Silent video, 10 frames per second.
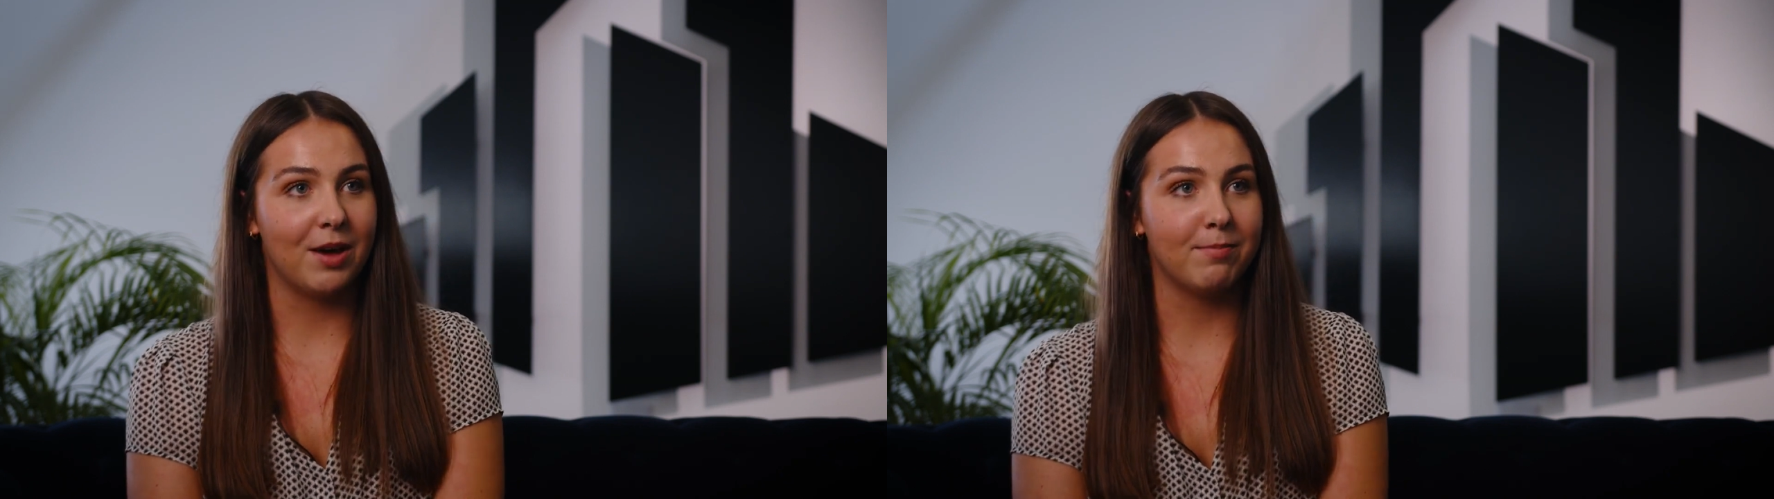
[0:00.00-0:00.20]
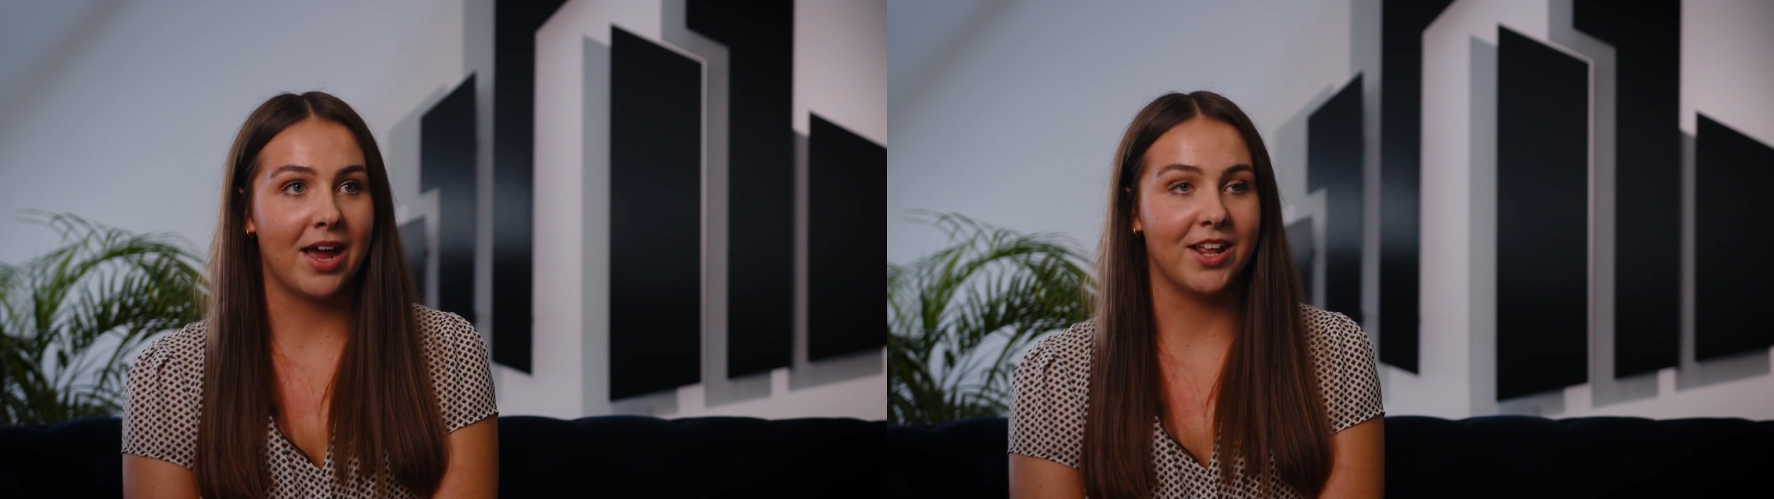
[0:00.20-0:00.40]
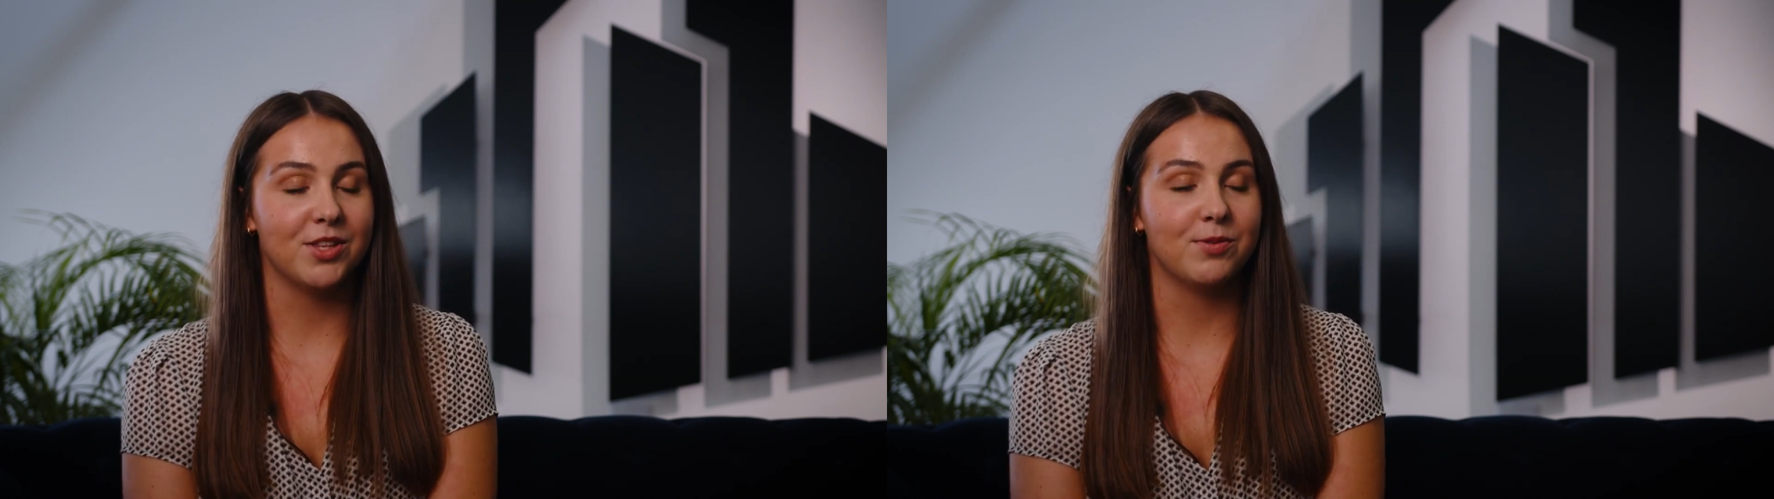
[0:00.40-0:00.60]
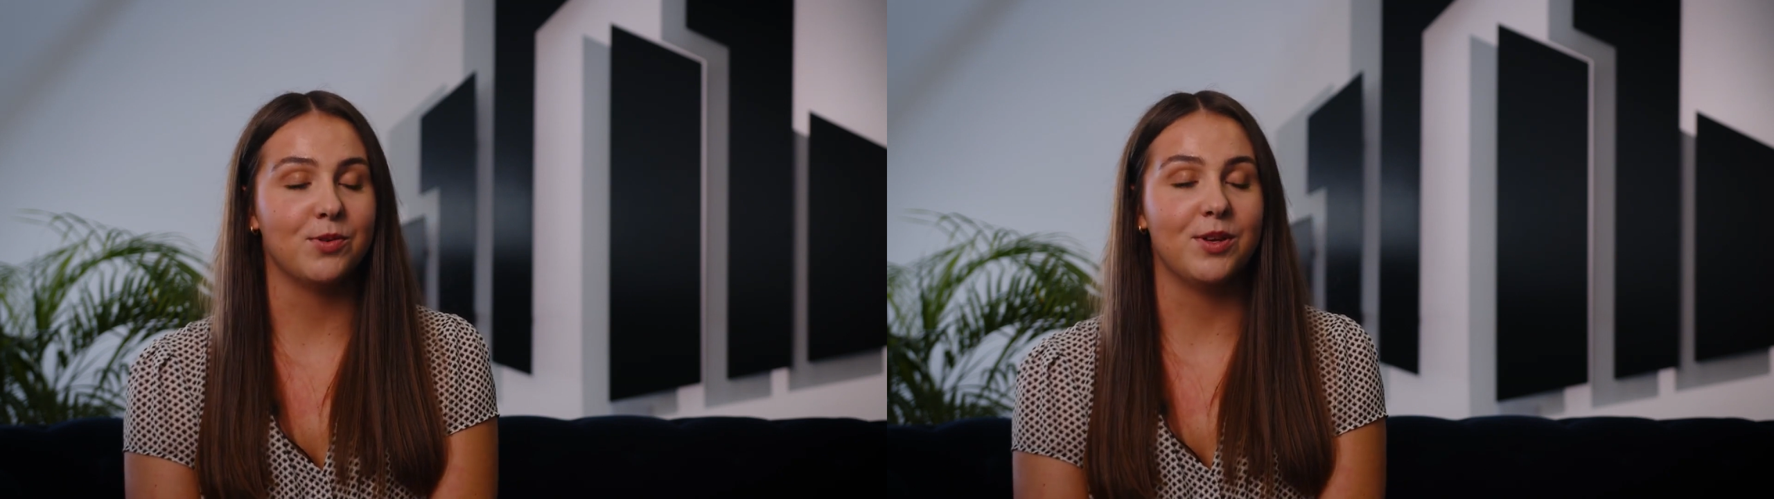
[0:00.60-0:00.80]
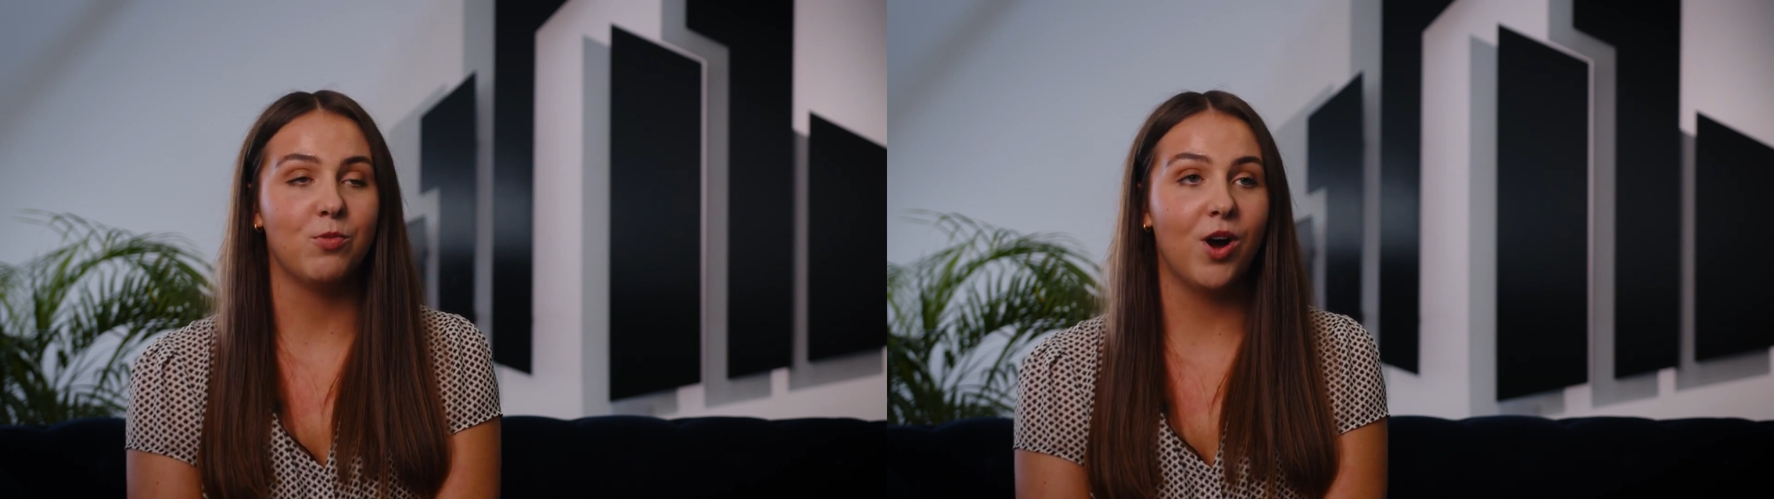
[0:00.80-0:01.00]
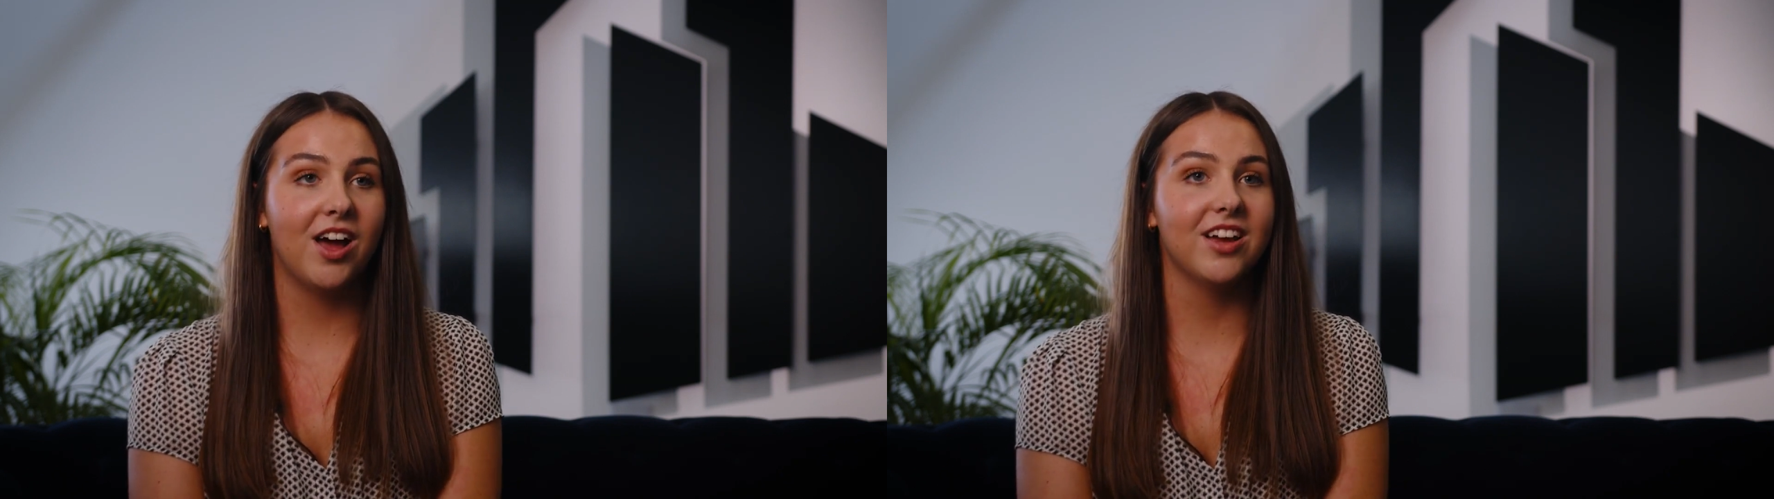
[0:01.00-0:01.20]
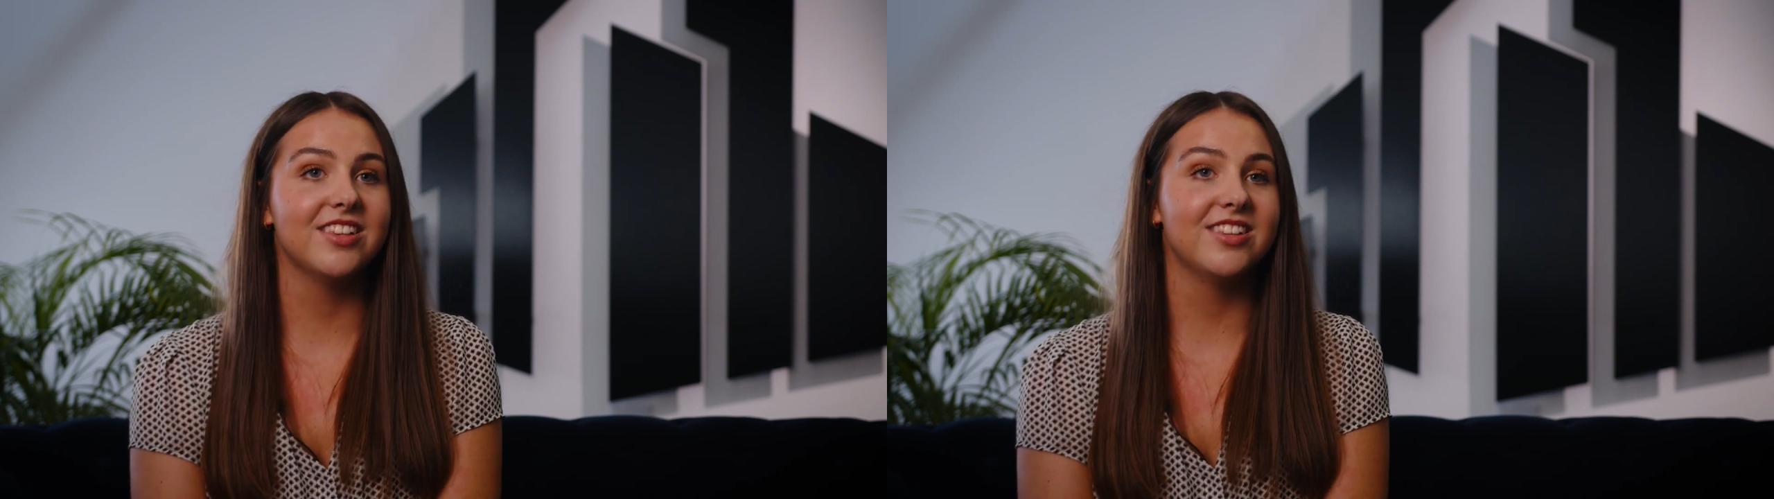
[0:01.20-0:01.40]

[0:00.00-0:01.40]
that balance between work,